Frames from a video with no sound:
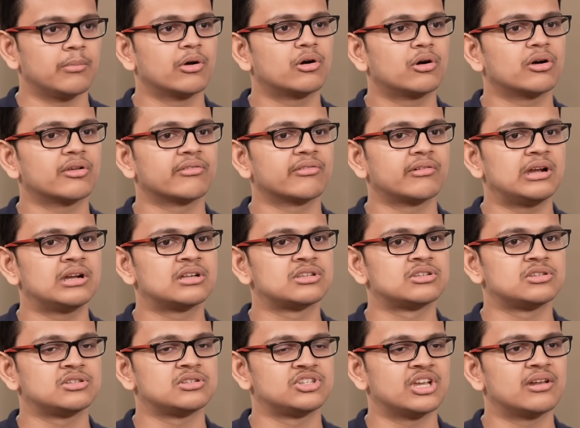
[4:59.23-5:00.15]
Because
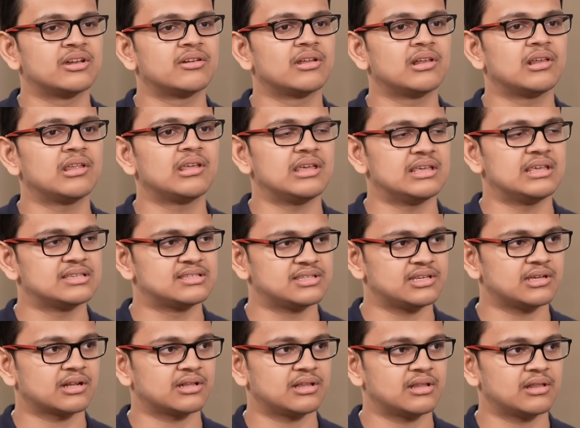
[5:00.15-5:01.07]
it's generally
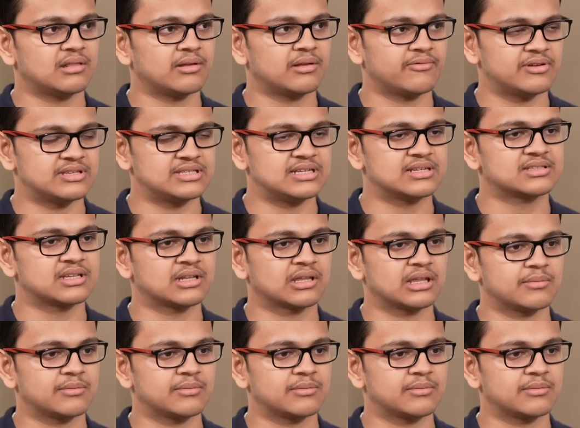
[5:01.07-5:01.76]
easier than physics and